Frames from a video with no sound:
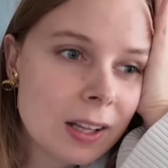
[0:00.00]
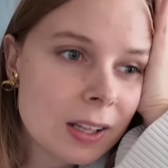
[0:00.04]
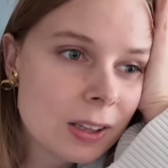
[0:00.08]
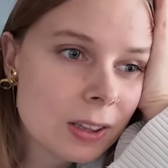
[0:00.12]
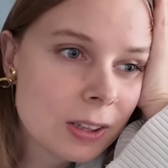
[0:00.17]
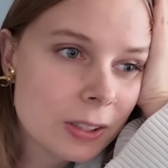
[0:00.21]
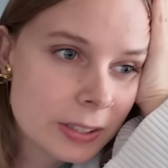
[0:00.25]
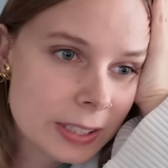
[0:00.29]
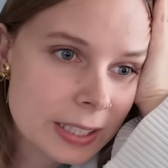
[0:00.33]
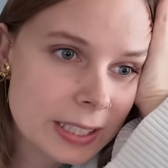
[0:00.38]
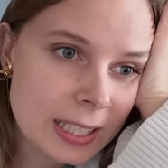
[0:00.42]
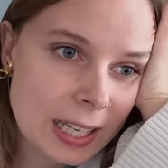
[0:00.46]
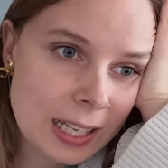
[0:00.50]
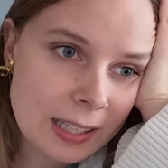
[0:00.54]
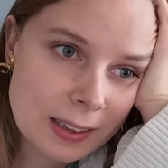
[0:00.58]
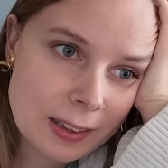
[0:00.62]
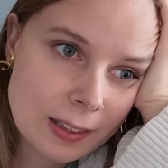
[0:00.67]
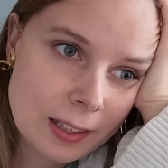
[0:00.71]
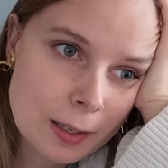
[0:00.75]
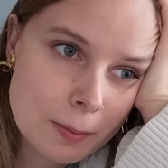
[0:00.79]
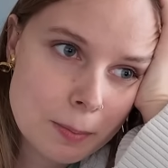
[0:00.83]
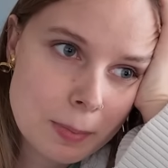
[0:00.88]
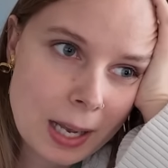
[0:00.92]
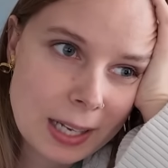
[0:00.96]
Looking at
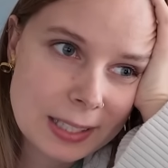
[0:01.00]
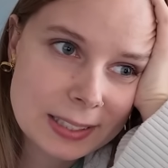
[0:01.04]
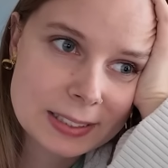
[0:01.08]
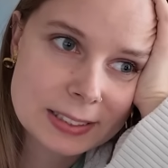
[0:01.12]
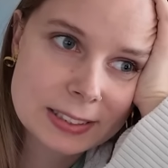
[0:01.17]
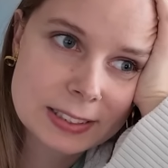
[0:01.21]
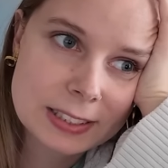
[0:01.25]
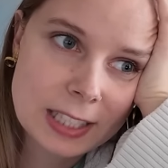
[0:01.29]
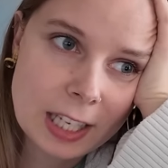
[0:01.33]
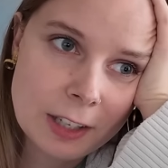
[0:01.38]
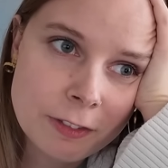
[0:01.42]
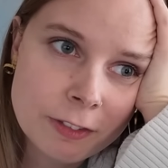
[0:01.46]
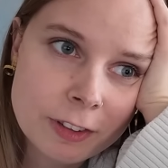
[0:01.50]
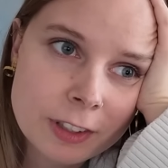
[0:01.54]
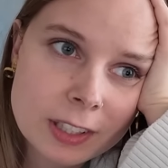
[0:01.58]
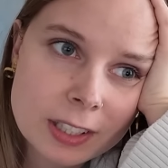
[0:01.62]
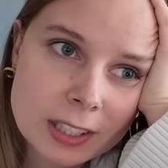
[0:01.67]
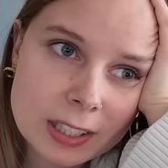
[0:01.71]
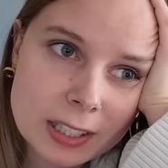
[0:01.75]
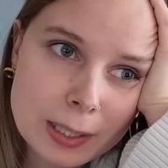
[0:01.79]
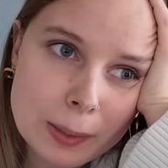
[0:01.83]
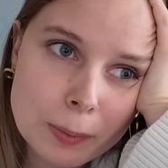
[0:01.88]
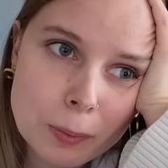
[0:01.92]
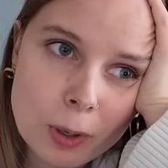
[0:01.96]
them, I
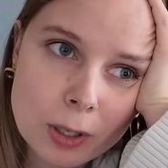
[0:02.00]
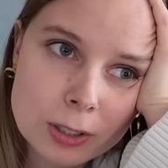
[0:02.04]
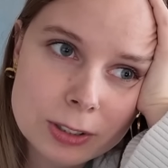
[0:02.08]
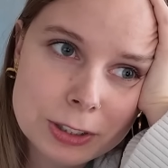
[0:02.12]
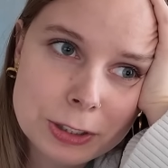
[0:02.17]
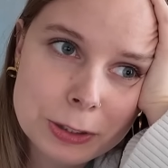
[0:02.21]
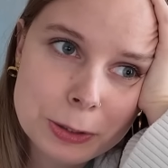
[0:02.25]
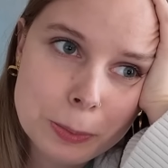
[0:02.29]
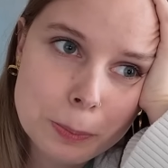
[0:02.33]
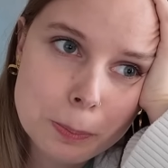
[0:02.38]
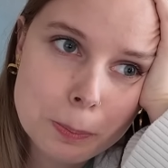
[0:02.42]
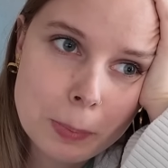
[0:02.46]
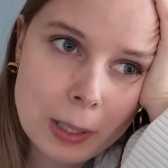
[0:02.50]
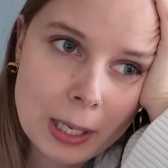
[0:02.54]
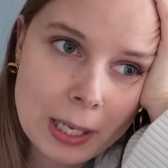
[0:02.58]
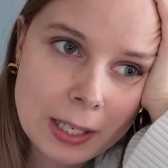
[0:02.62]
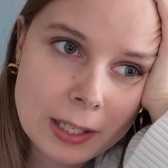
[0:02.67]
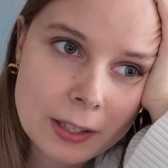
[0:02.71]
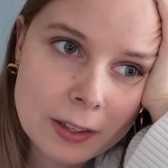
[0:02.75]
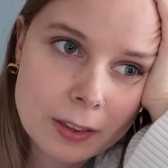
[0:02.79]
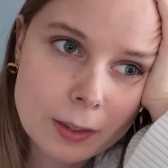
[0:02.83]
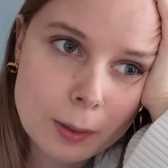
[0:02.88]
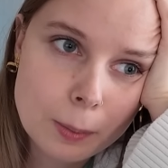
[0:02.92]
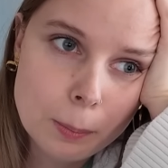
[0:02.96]
definitely want to
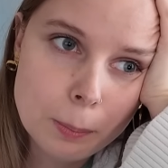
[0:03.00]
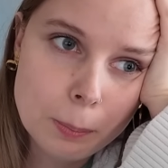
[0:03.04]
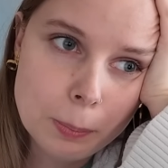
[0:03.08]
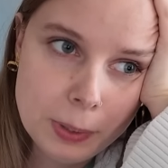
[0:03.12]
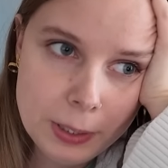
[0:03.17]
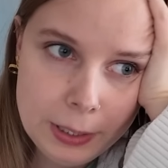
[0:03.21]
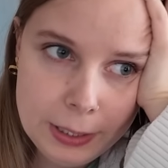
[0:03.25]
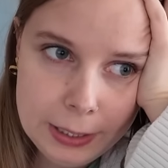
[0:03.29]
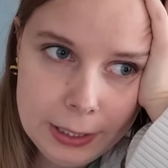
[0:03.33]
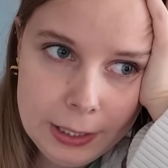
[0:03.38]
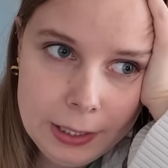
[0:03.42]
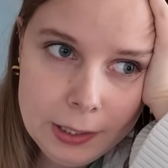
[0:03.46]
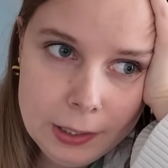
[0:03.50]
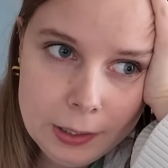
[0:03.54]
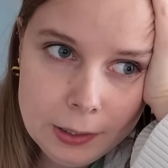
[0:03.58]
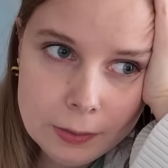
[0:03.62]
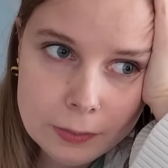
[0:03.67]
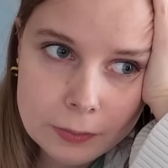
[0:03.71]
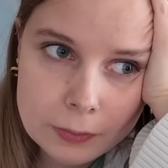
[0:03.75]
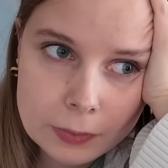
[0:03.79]
make the bee.